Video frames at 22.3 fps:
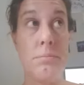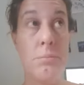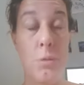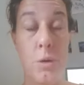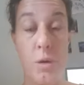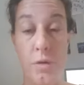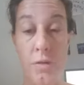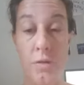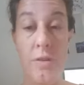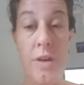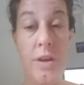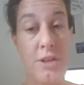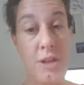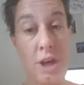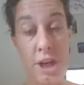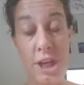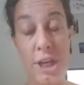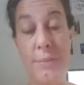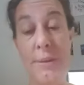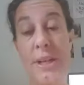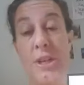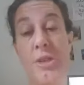
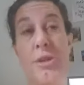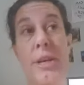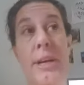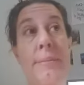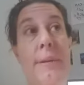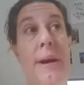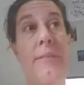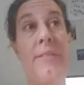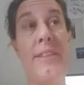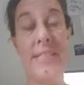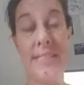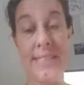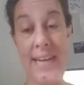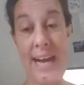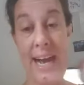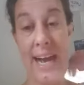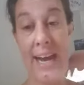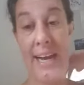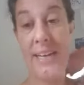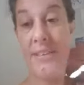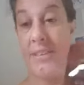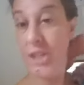documentary about this guy,
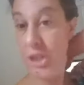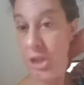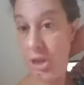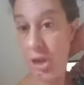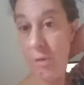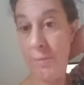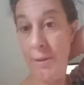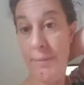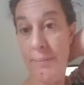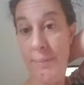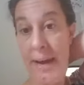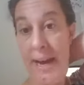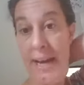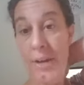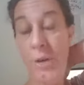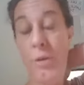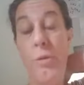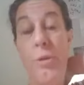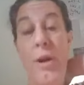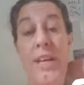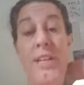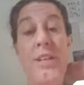this German man who
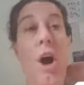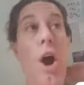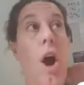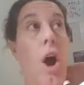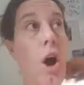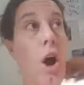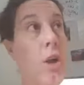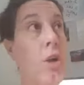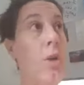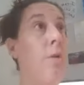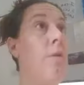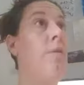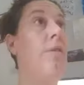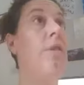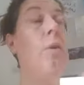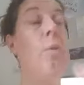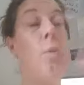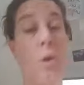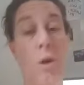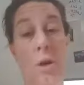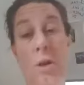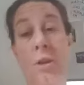went all over the
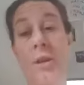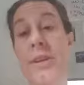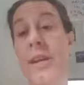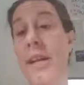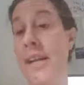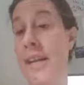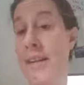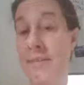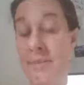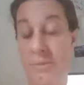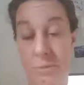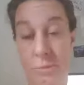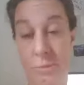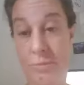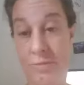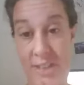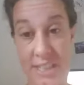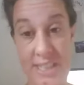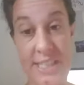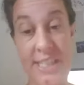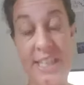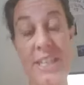world and
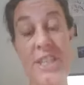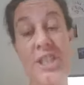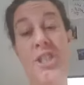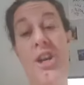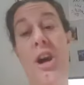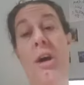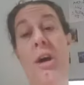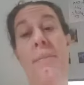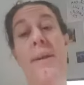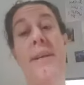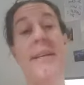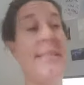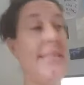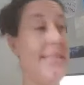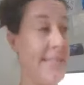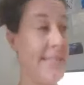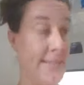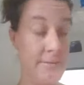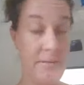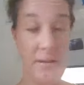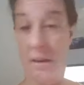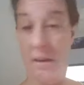visited shamans and
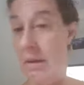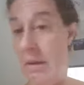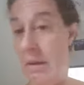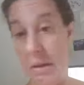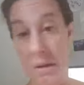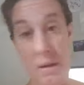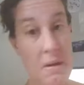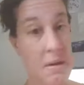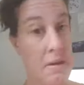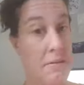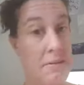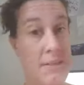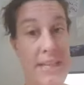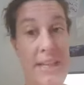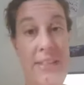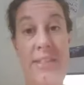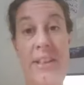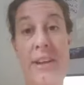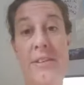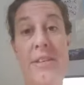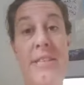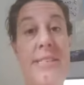did their
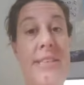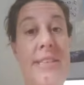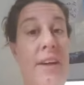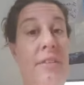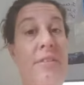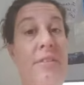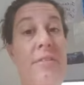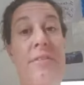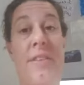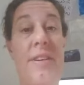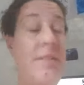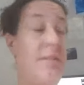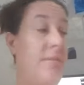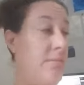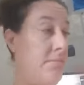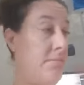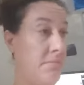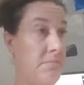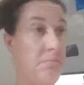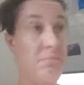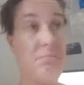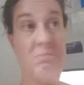stuff and
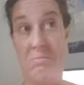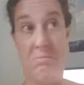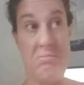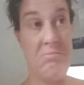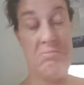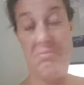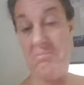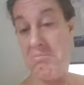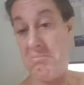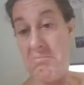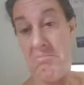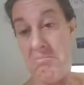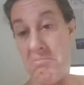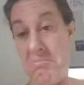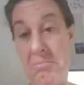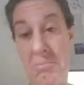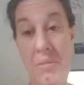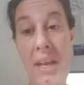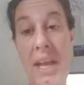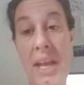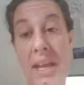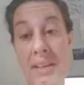
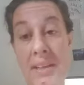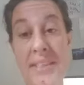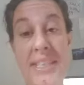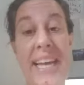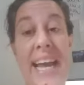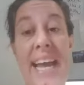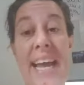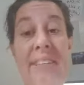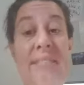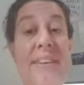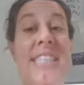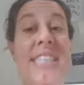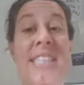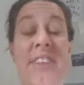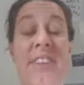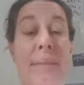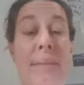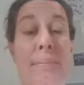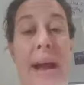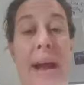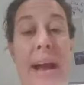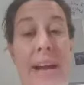gave his
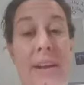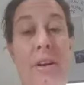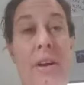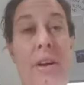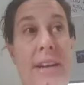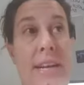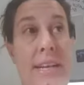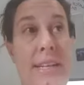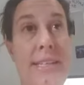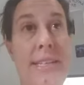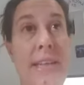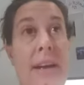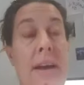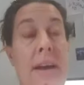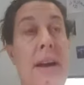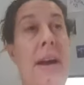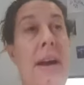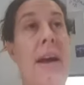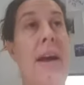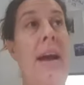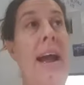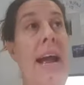feedback on it.
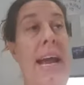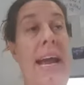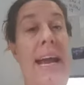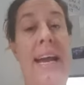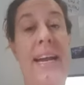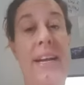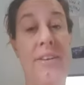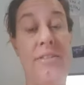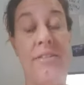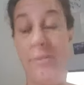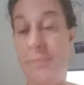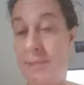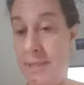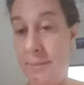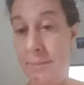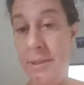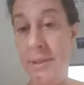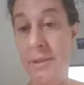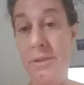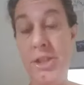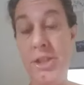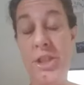And from some of those
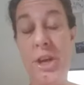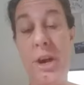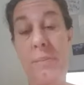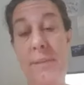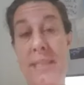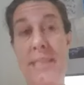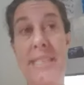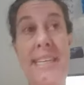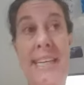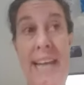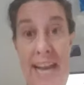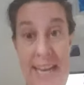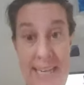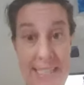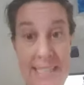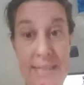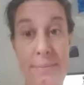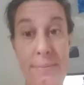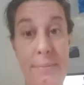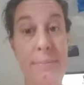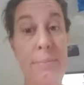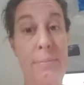shamans, he had some
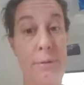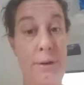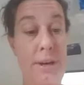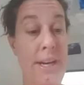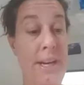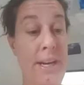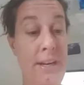pretty